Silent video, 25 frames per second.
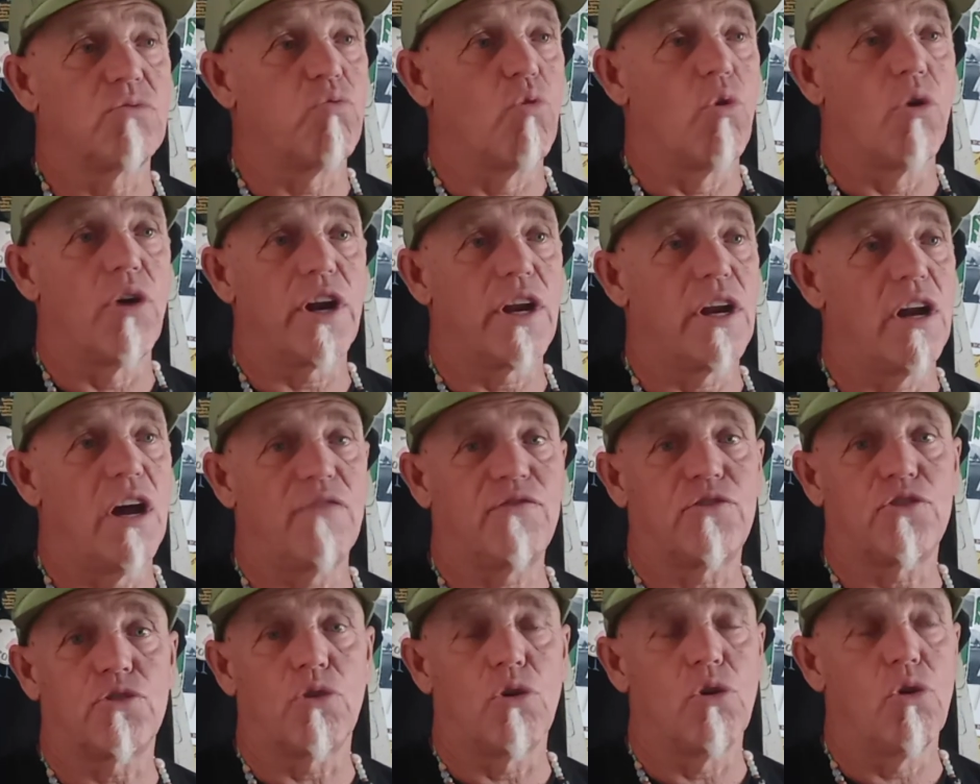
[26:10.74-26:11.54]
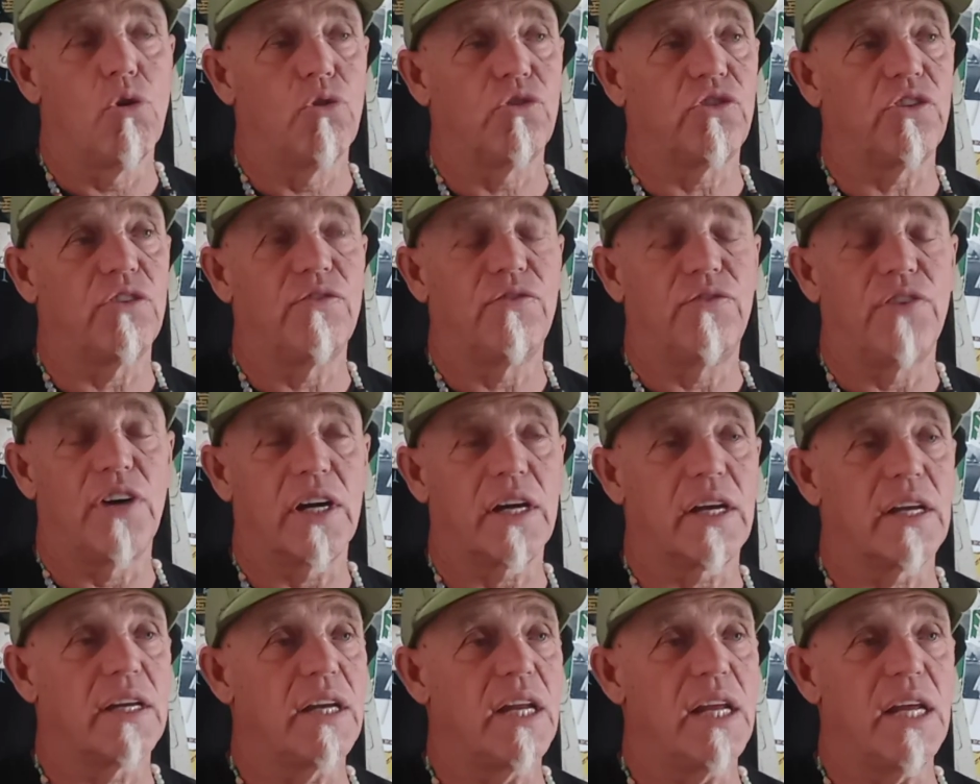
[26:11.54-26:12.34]
just warding off trolls and
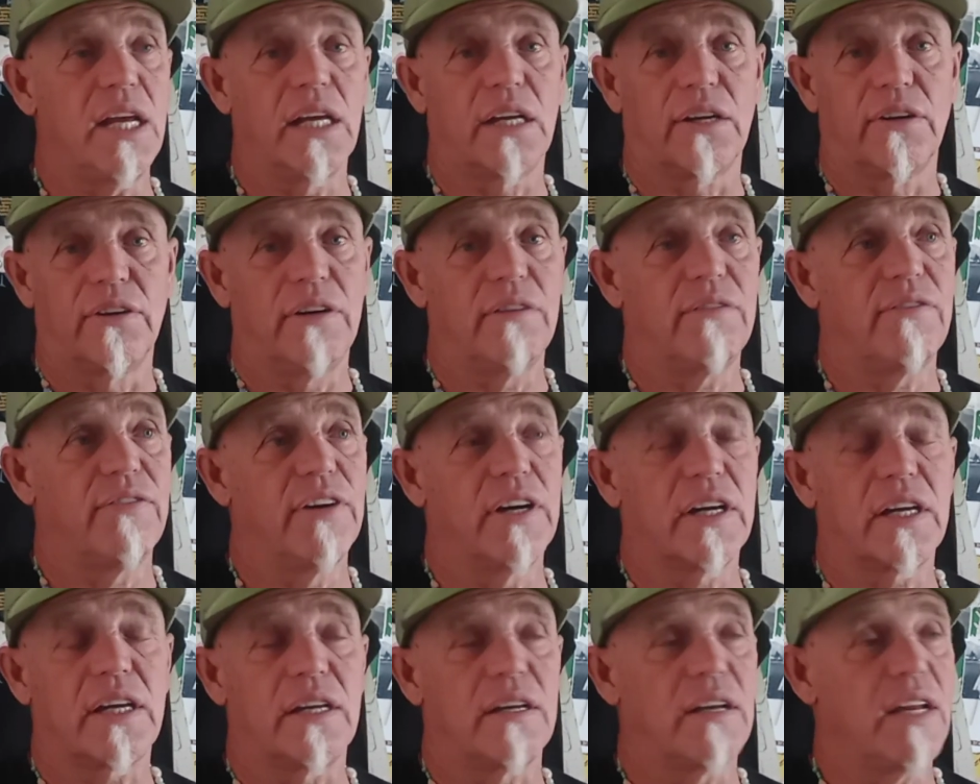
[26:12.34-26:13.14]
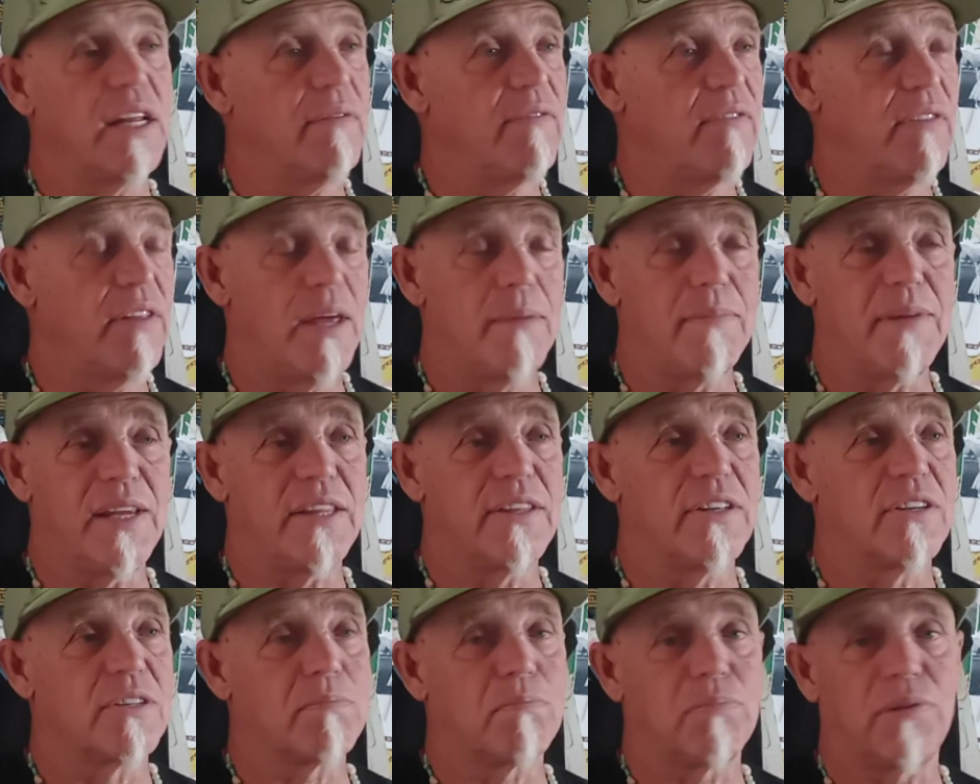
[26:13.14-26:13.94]
fucking ignorant fucking. I
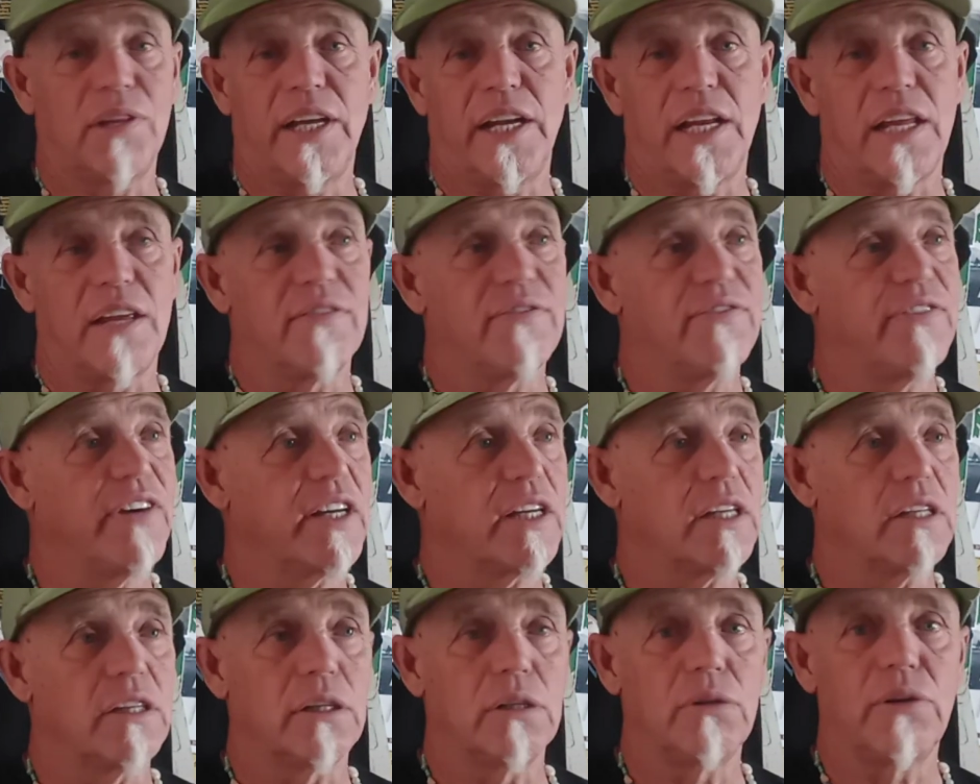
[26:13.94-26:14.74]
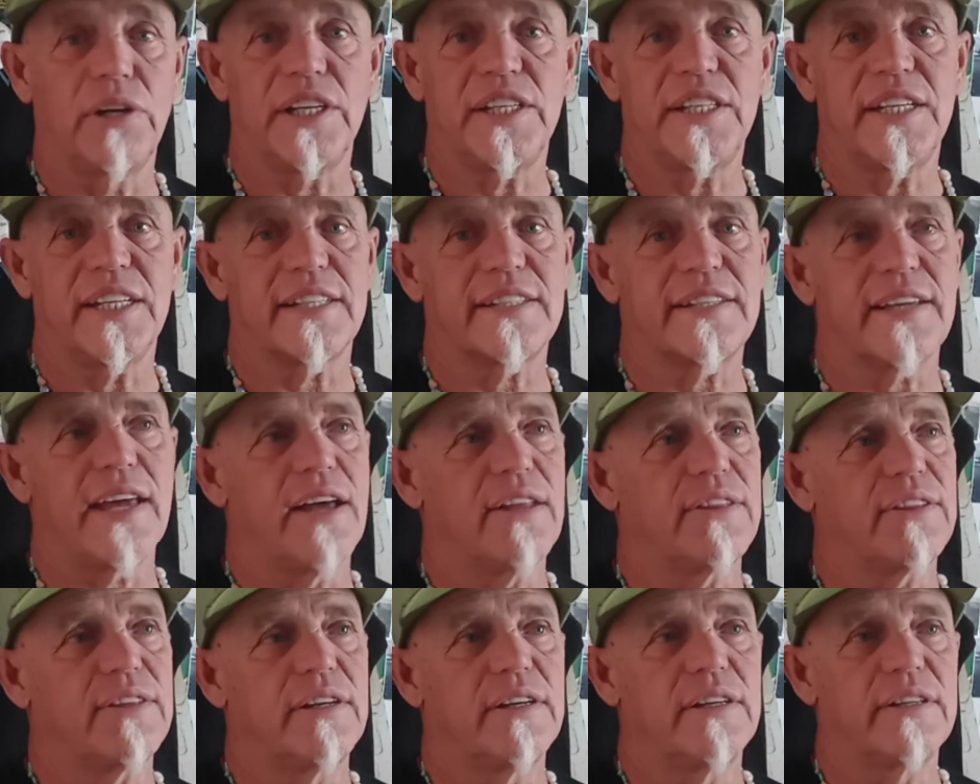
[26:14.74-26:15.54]
mean, there's plenty of fucking lunatics
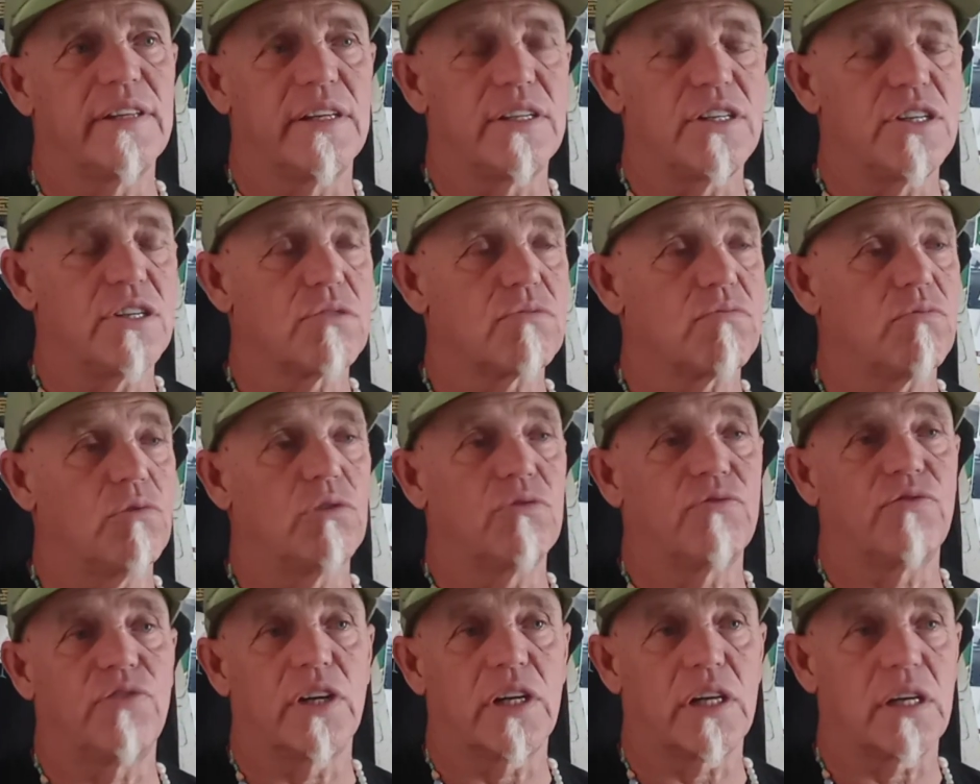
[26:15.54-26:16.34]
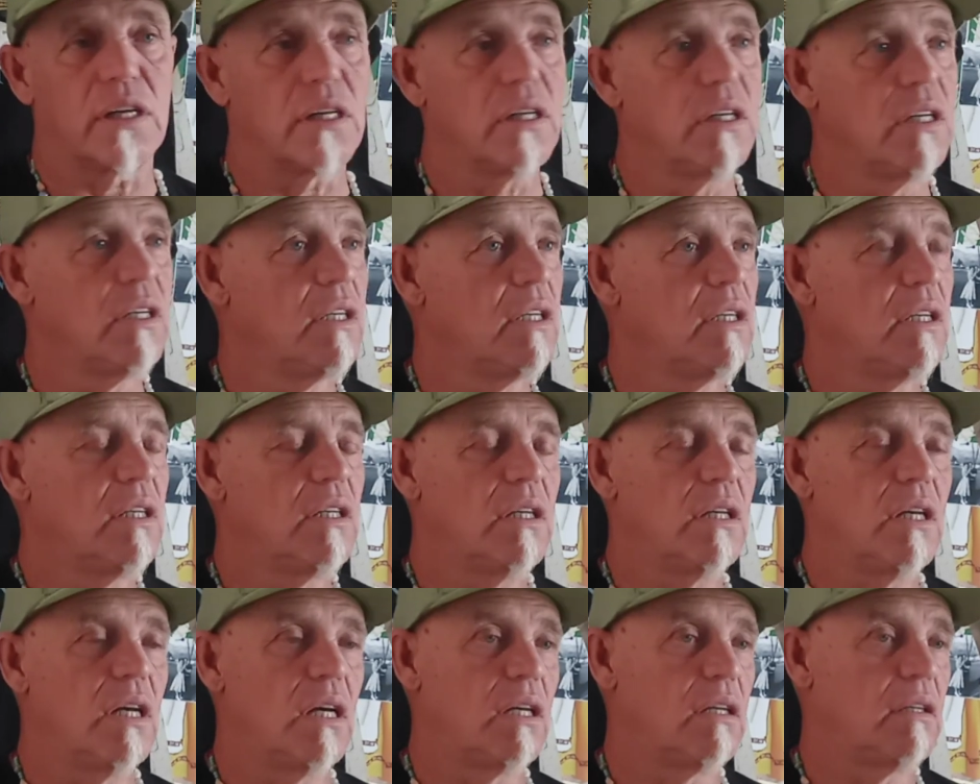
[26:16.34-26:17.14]
out there that just will not fucking.
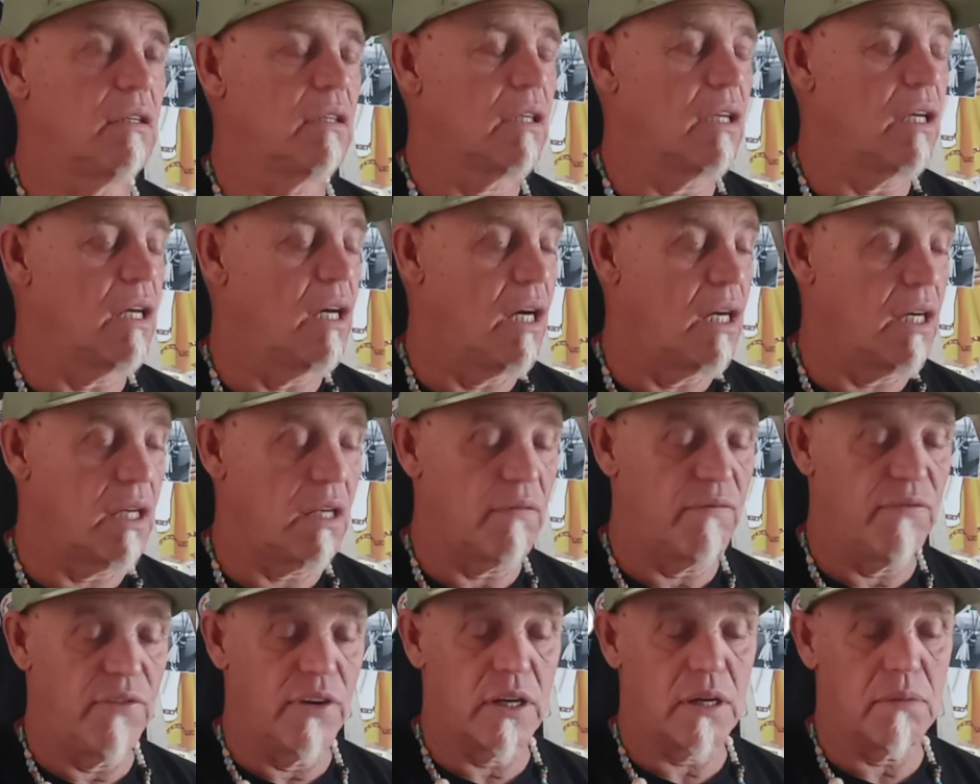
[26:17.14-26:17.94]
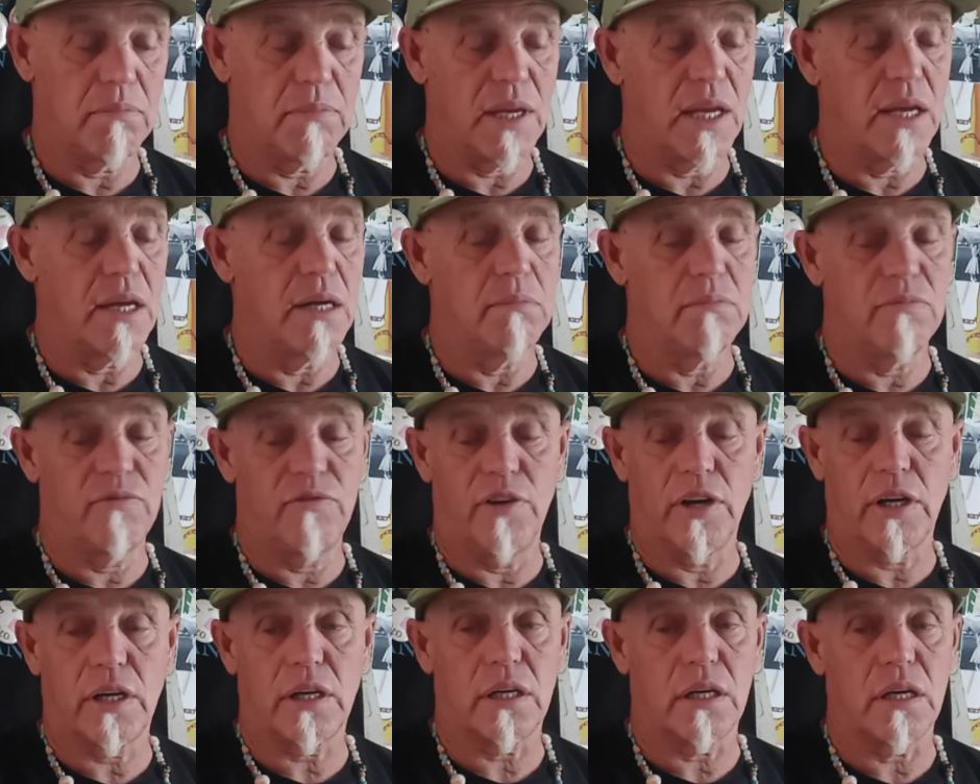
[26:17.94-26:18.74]
Ugh, God, it fucking become
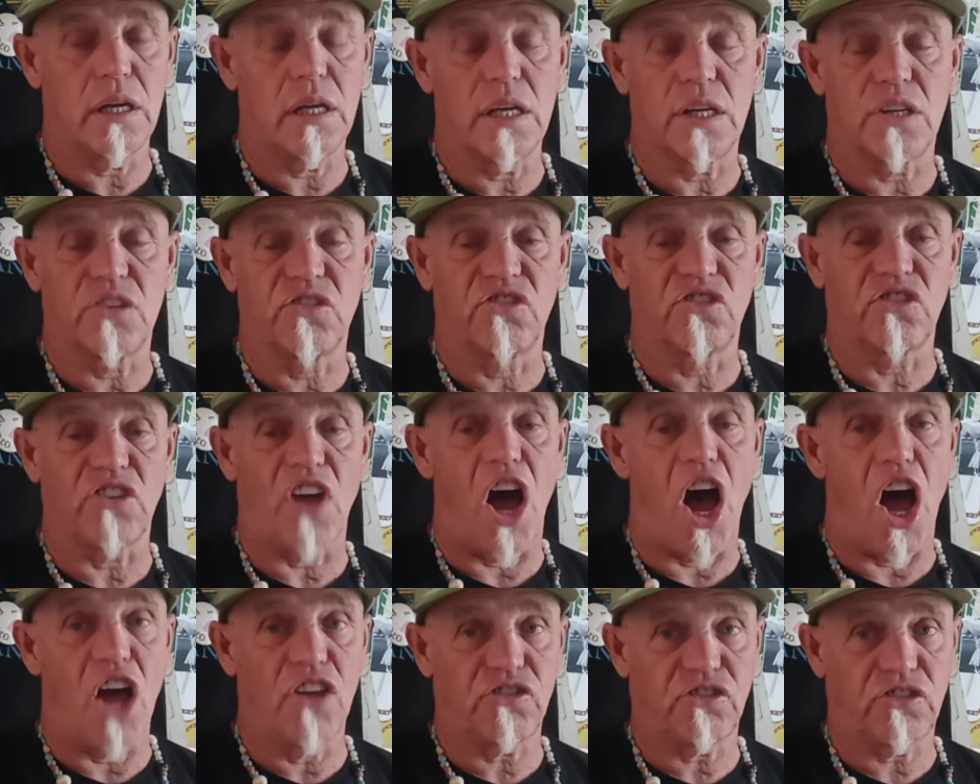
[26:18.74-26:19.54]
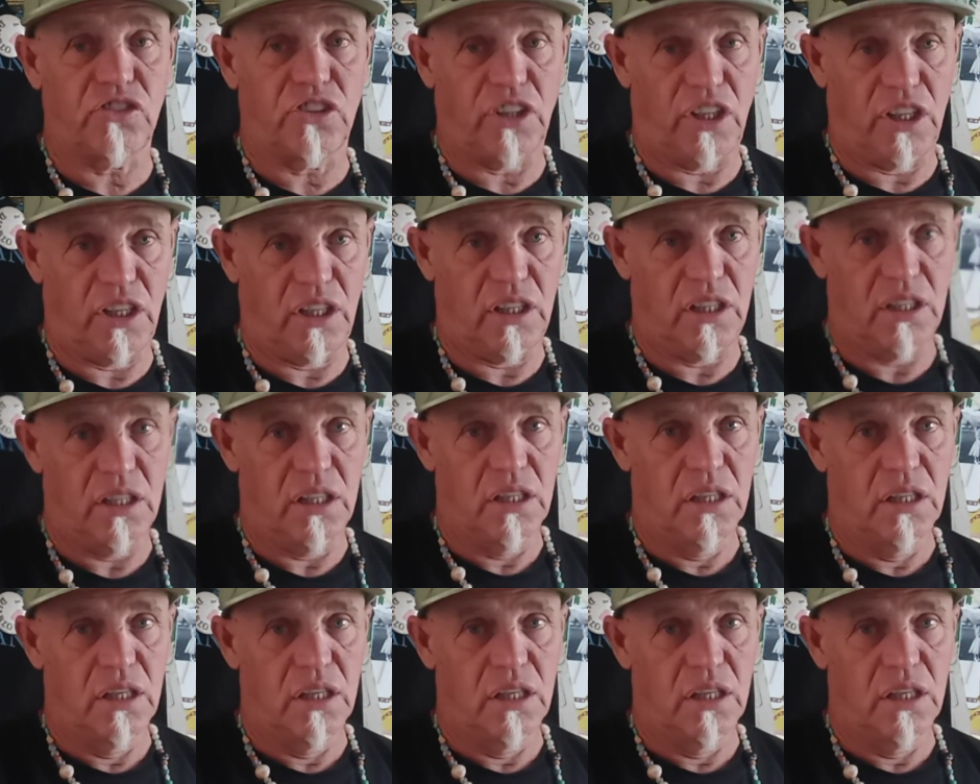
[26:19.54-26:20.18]
fucking exhausting